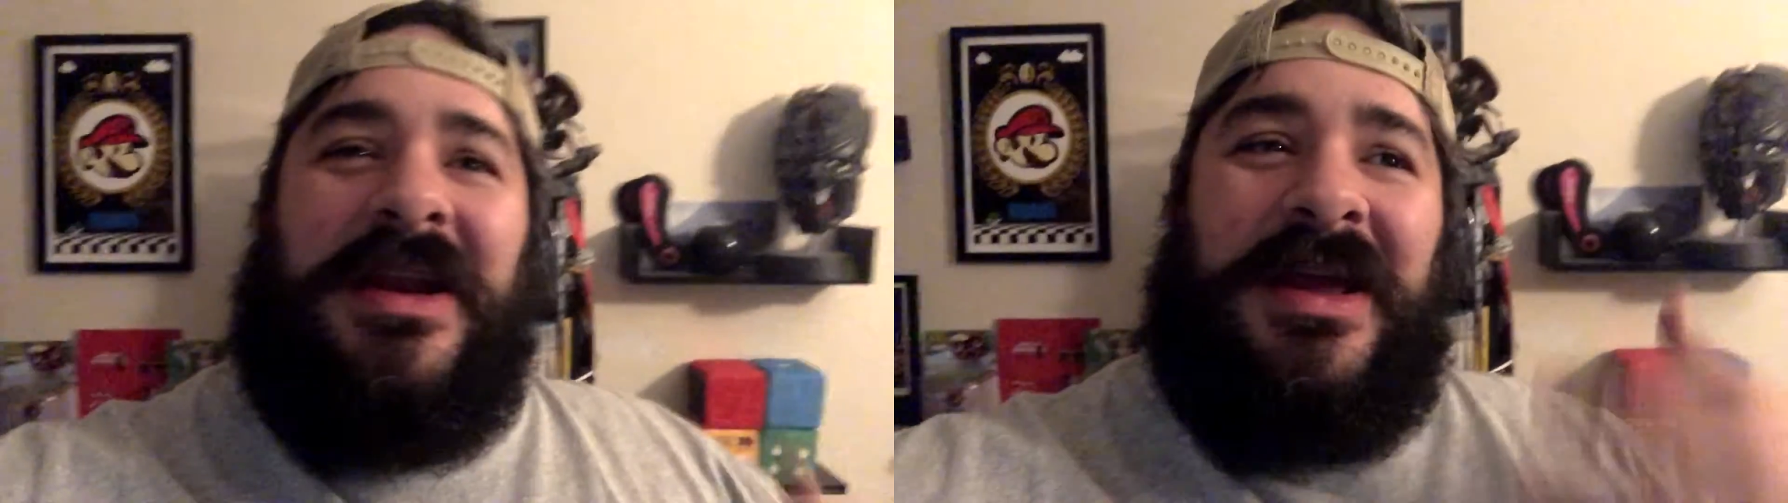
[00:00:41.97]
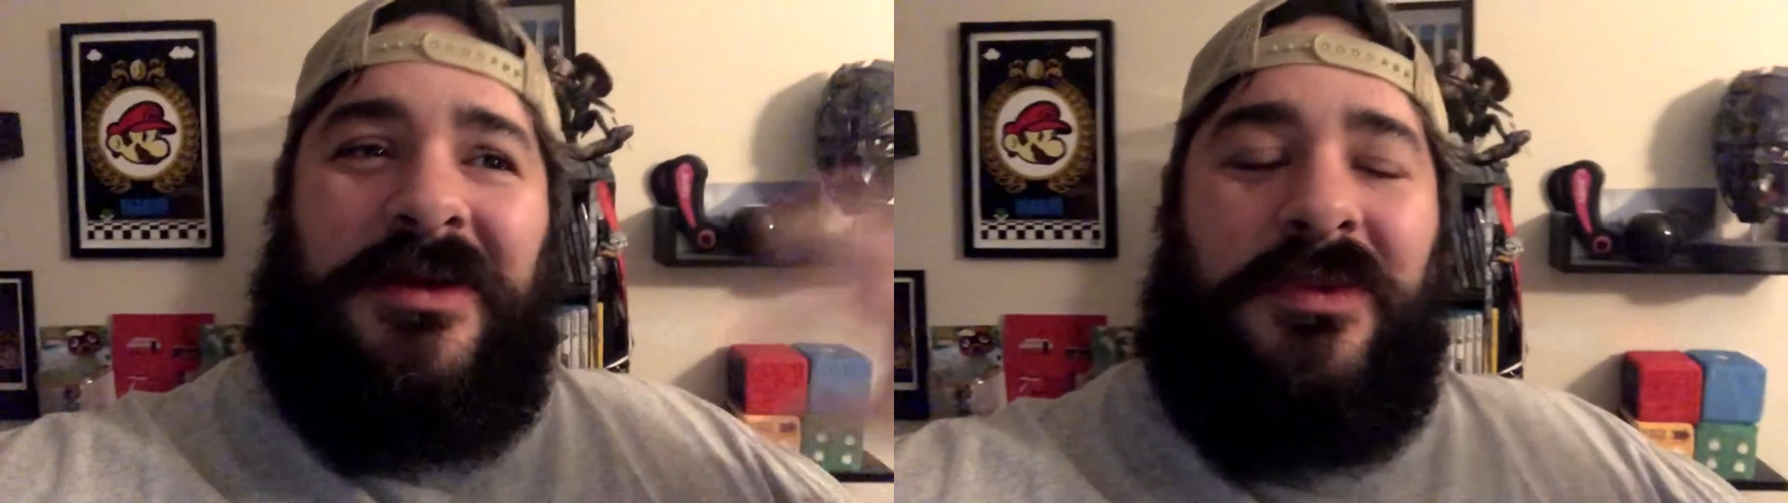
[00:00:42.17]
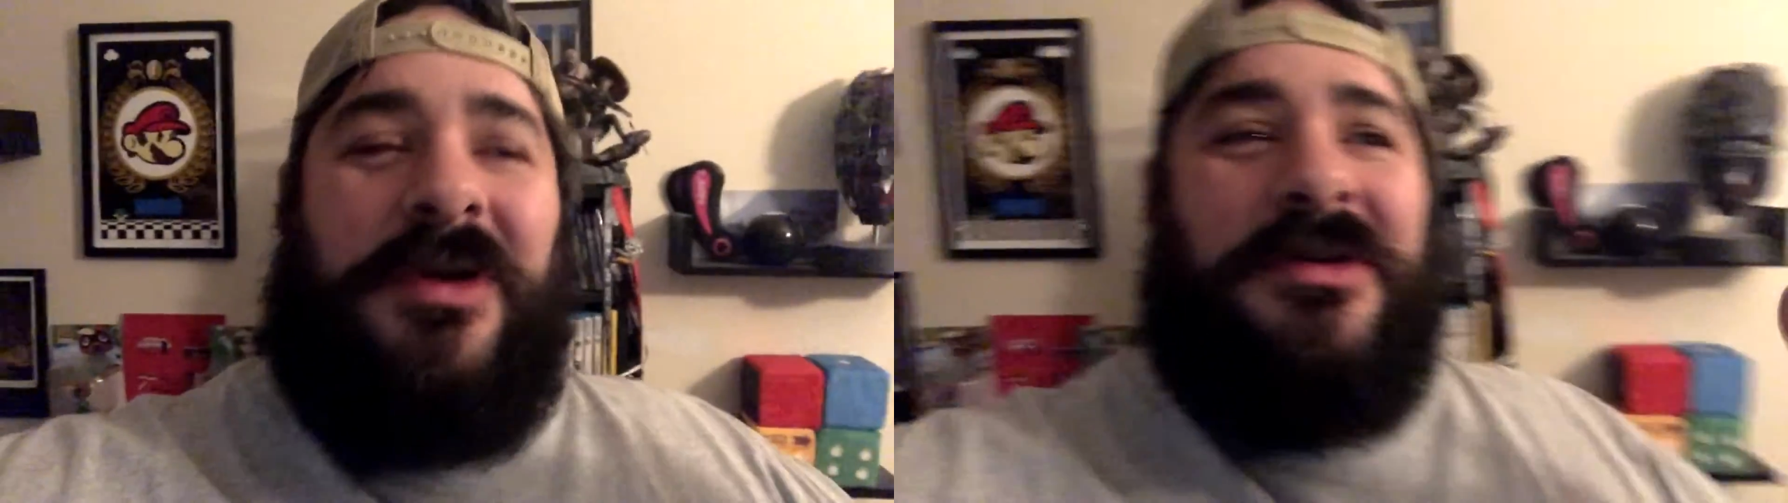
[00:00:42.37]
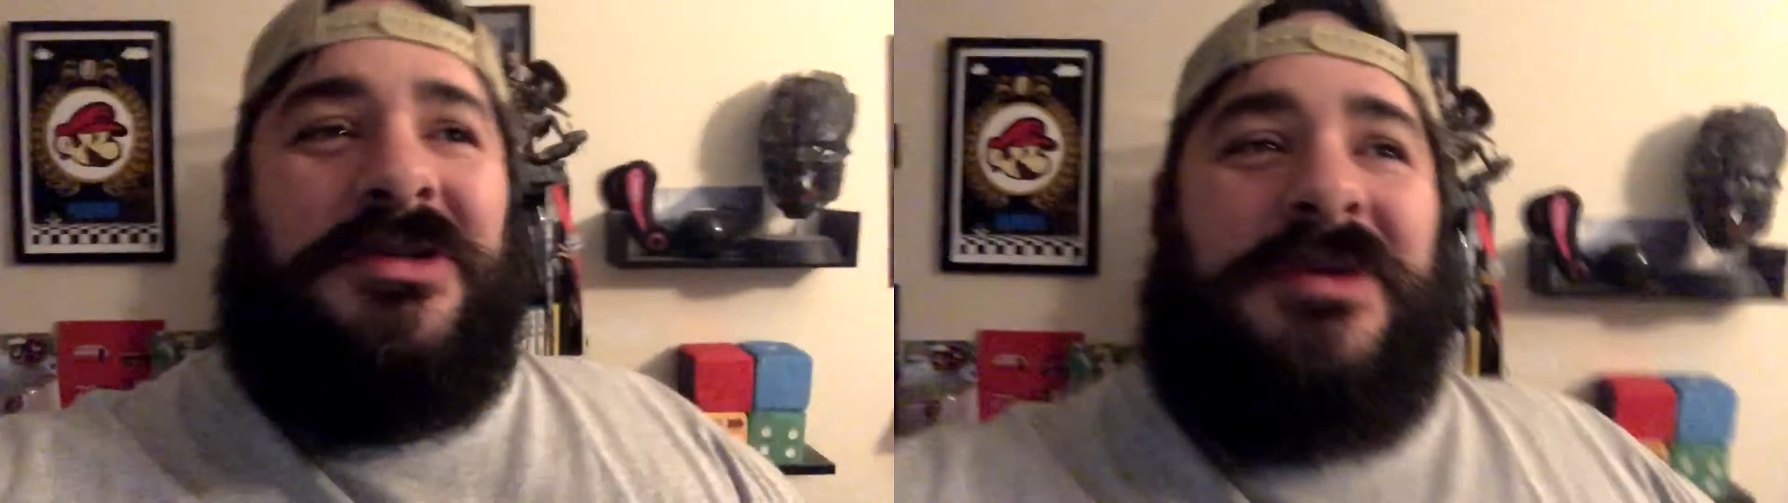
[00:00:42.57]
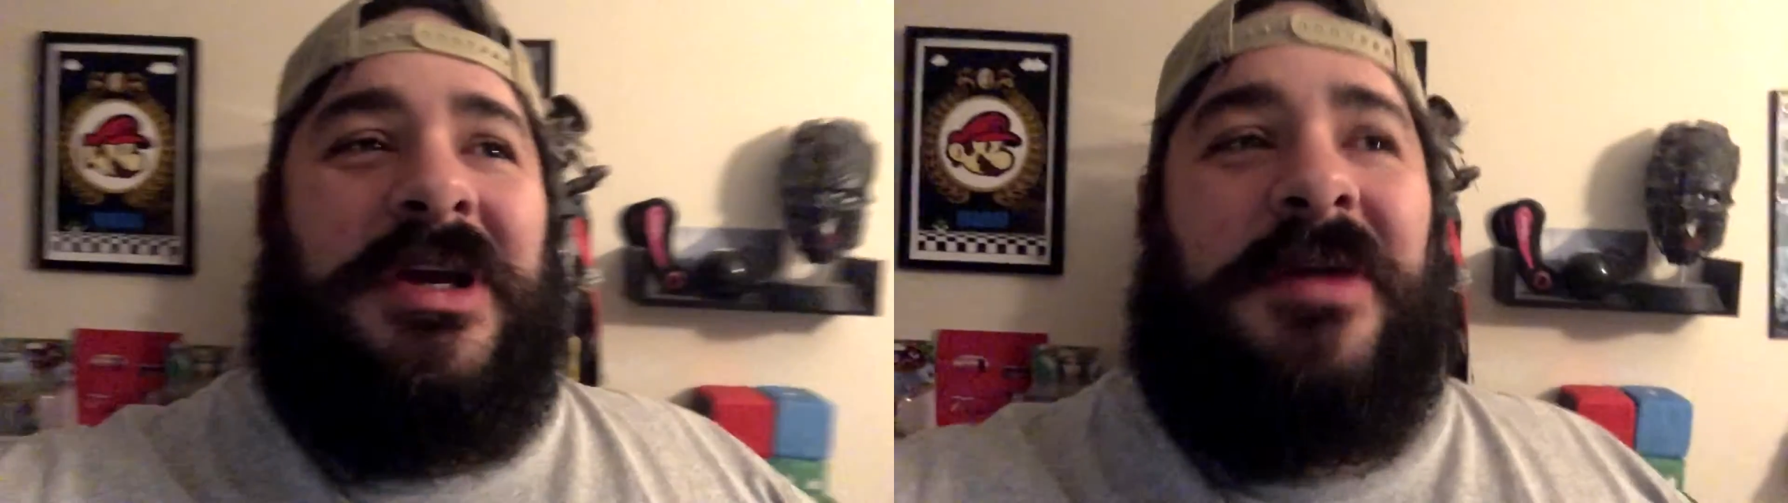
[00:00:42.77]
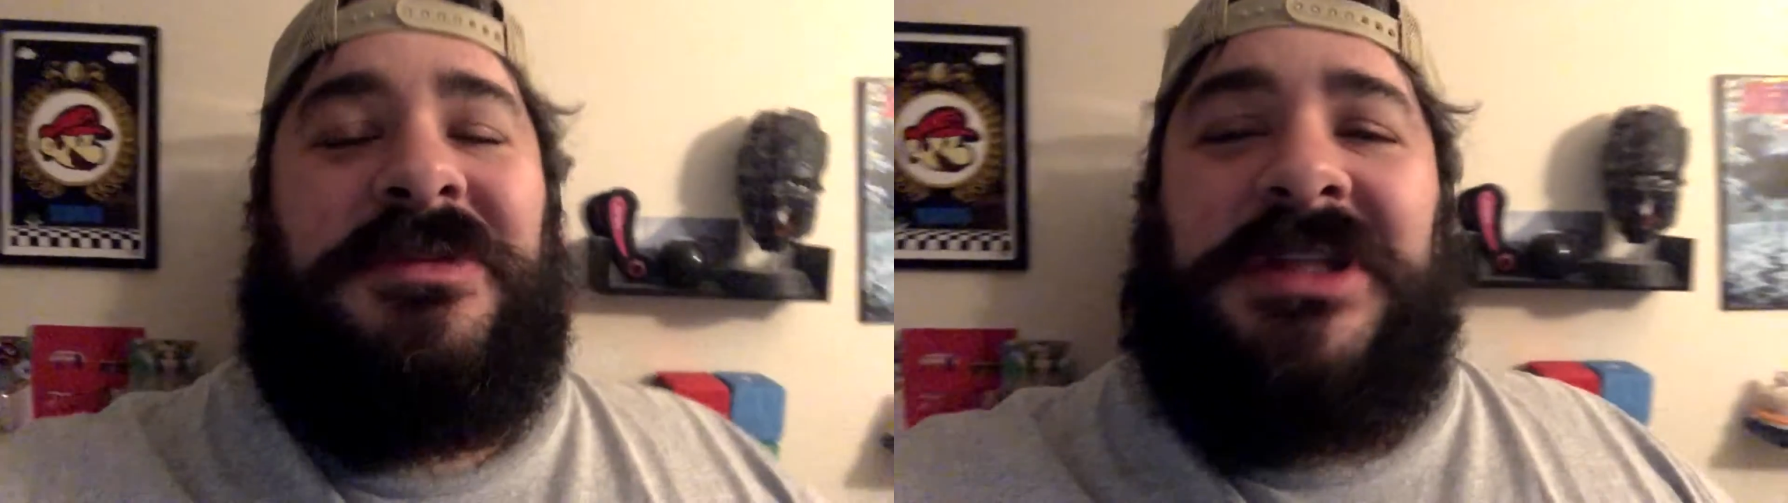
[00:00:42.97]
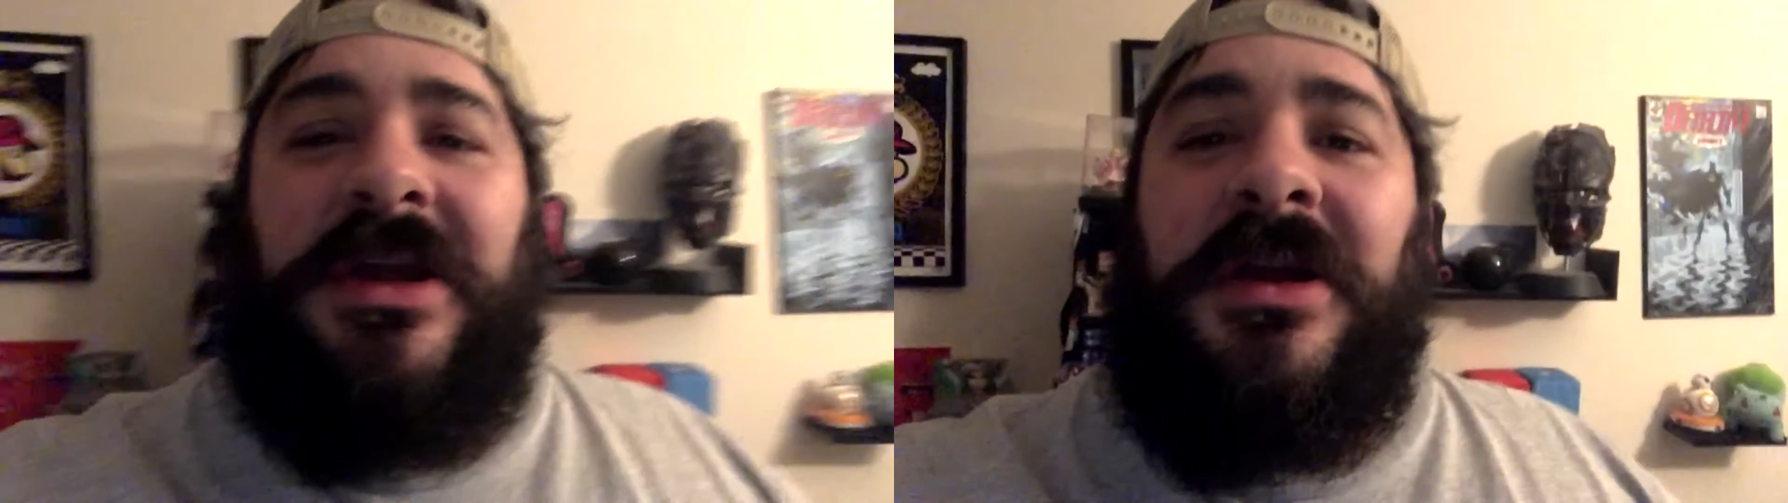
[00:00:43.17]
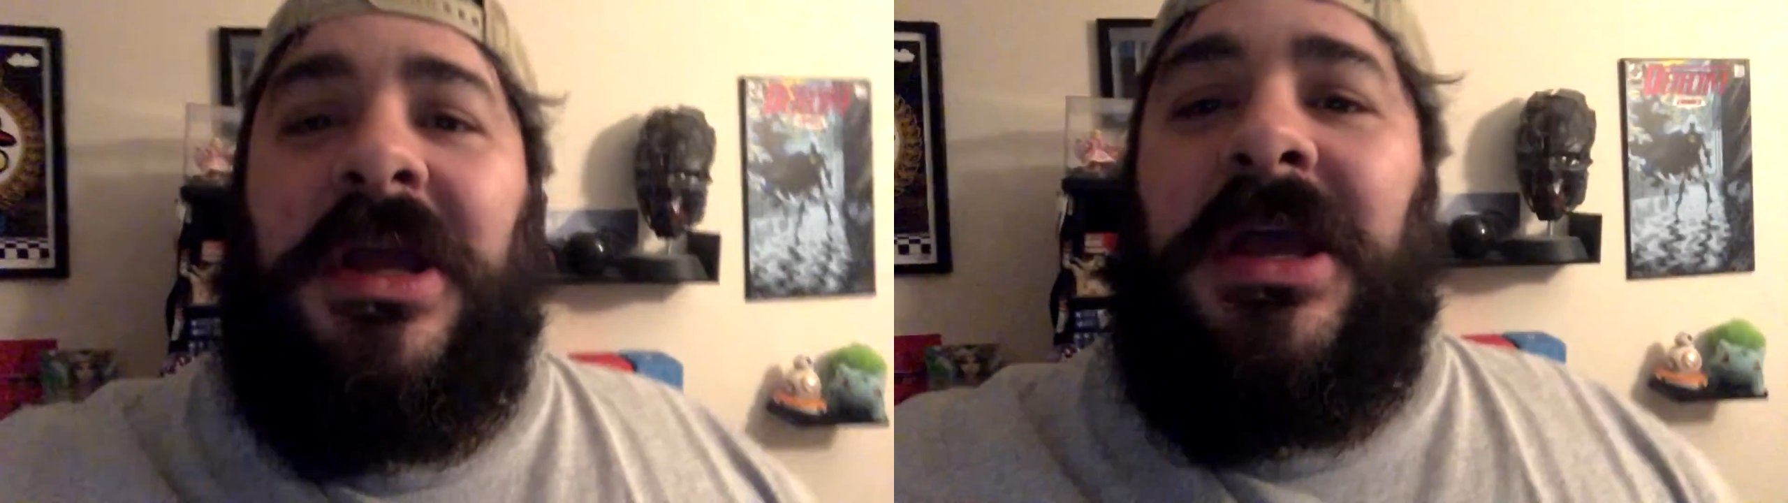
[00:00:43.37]
I had one or two hiccups
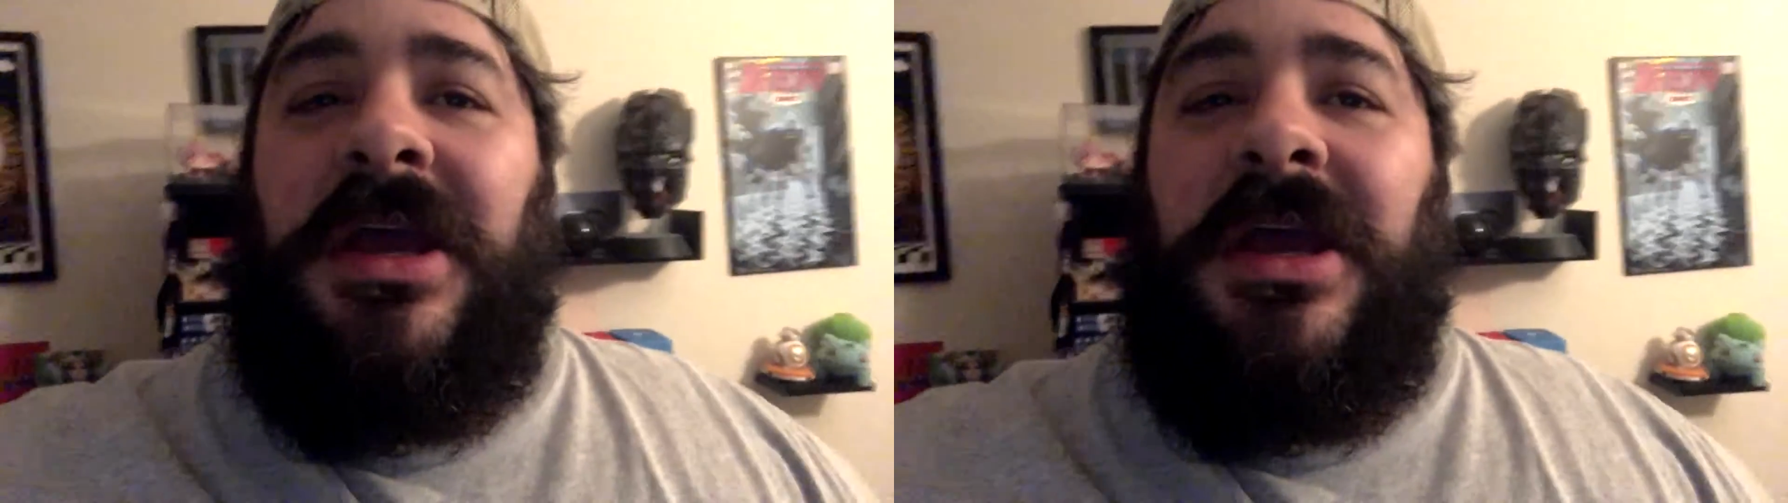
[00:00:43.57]
there.